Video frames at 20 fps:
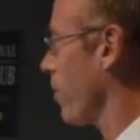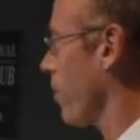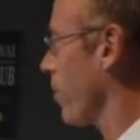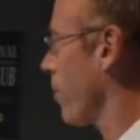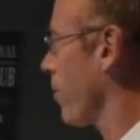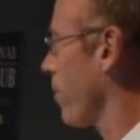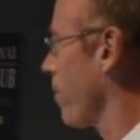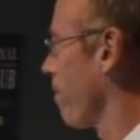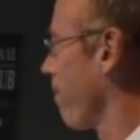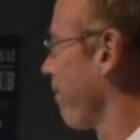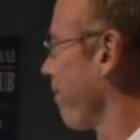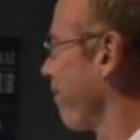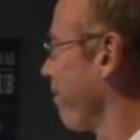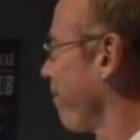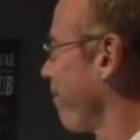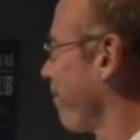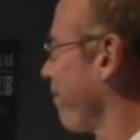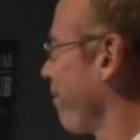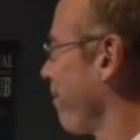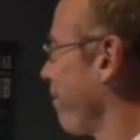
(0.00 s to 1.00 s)
this.
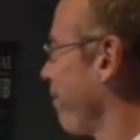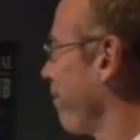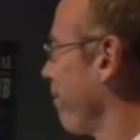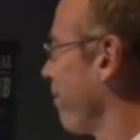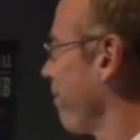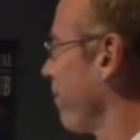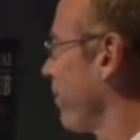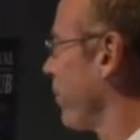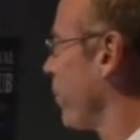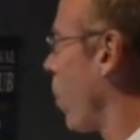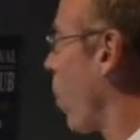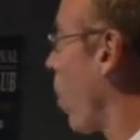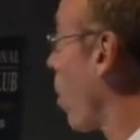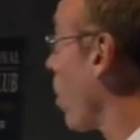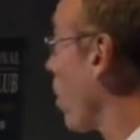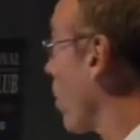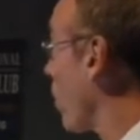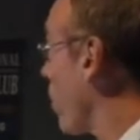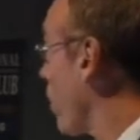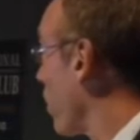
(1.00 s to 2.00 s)
It's
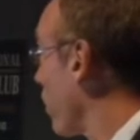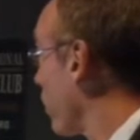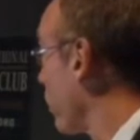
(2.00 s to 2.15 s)
hard.